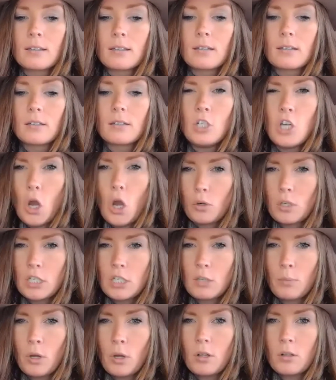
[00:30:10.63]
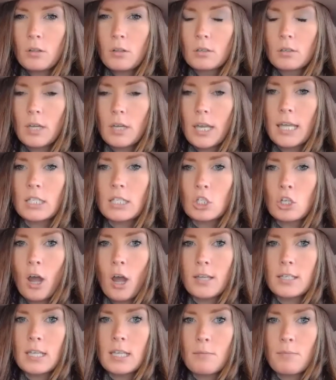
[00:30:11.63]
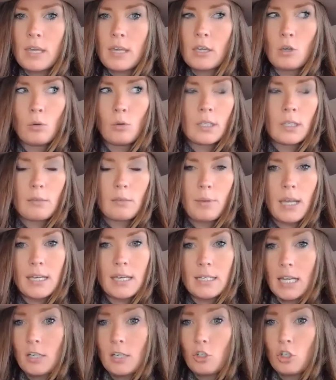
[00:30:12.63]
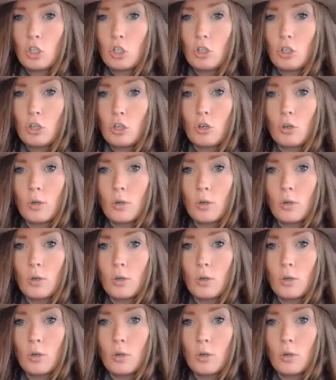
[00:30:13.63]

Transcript: noticeable. It's not something you really pay attention to.